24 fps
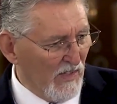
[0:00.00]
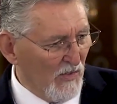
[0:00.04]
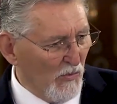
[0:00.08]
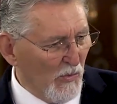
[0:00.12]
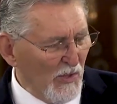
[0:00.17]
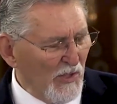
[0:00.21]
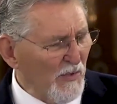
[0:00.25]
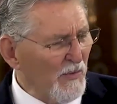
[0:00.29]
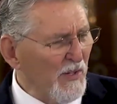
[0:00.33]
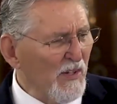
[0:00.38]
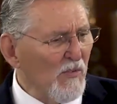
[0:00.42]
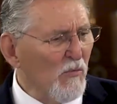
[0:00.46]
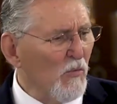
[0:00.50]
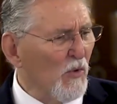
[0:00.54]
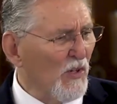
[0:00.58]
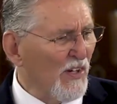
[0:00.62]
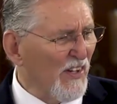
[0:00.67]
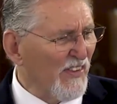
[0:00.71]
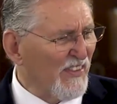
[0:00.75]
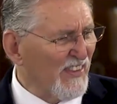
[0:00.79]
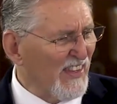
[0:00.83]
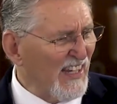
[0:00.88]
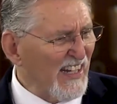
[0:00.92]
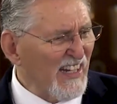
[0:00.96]
We don't even want
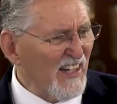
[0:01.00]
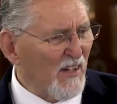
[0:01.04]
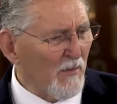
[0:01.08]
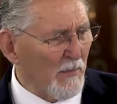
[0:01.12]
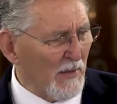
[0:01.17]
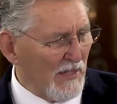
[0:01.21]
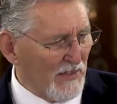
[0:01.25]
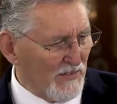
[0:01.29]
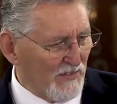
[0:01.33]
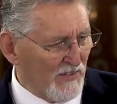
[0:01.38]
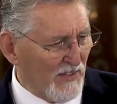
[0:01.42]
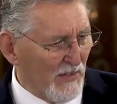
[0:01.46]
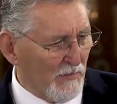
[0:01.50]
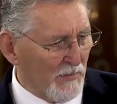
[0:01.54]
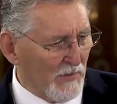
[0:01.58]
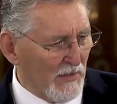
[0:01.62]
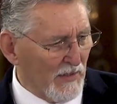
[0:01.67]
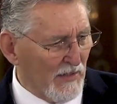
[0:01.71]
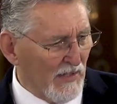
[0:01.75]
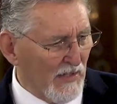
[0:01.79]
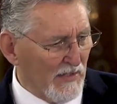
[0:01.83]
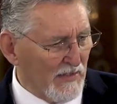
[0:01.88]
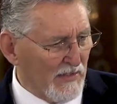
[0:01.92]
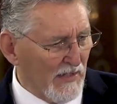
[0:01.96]
to think about something
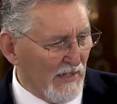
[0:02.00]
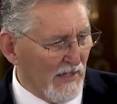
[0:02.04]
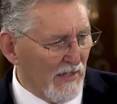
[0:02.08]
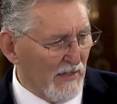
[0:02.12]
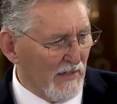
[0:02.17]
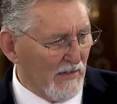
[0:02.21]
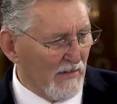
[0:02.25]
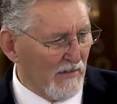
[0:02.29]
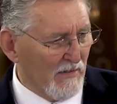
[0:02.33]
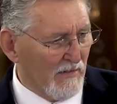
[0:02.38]
like that.